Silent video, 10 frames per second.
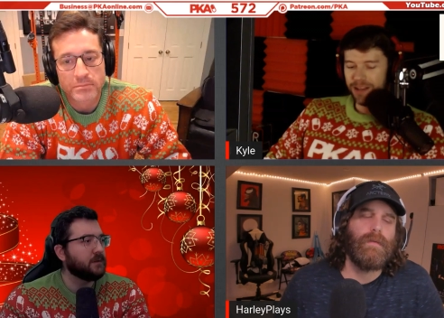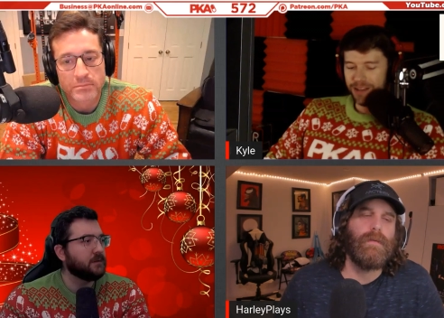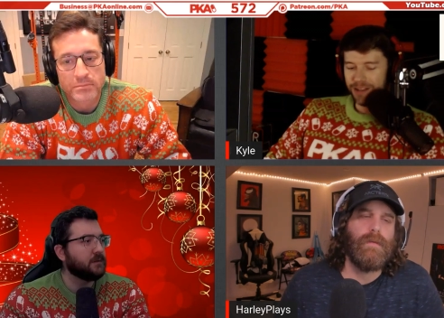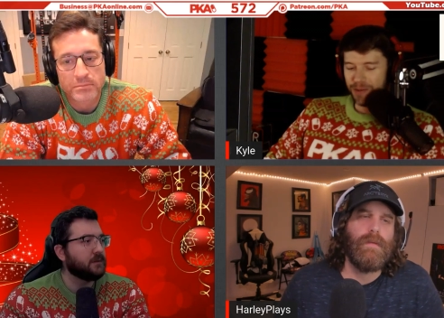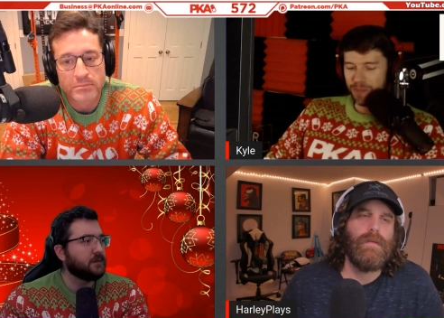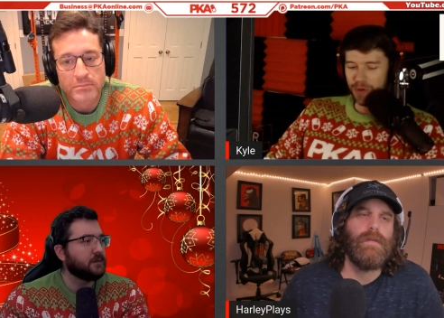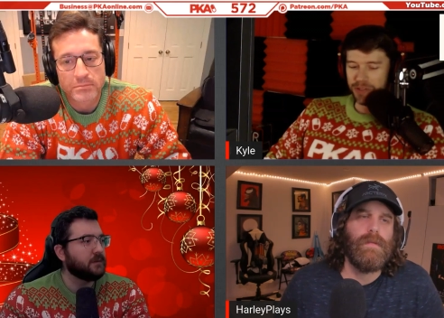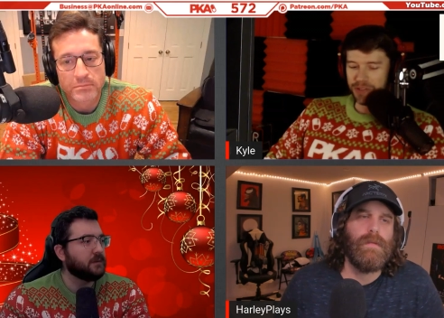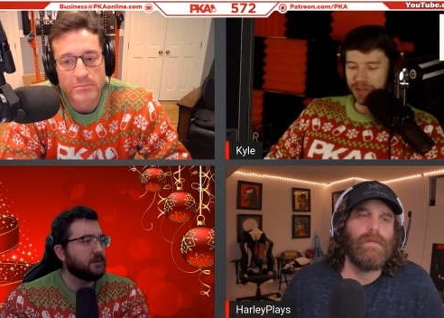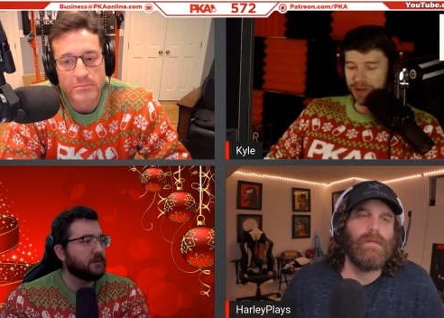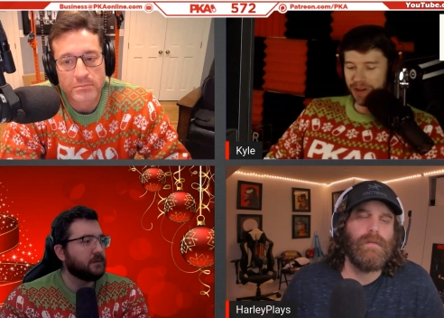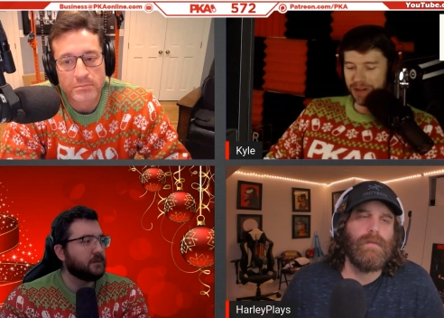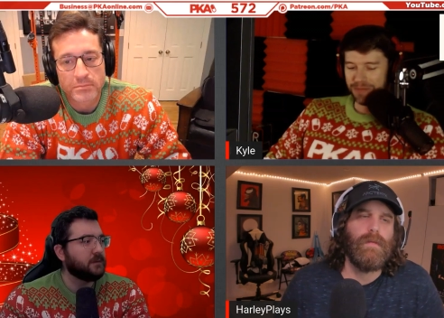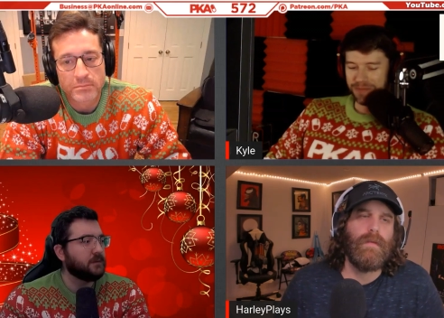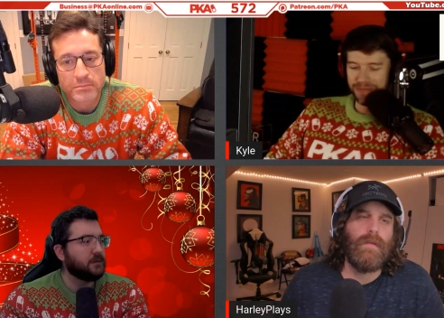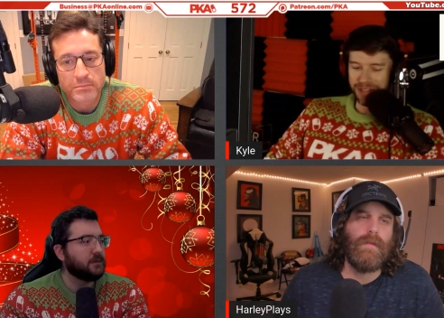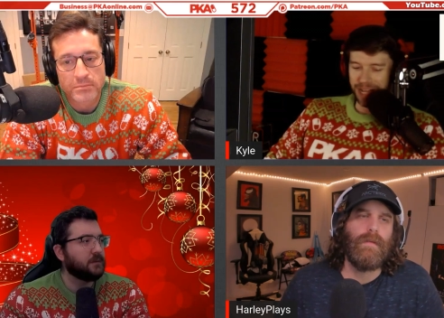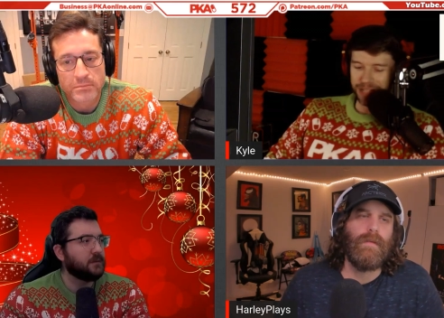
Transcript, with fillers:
Speaker 1: "Your boots are on desert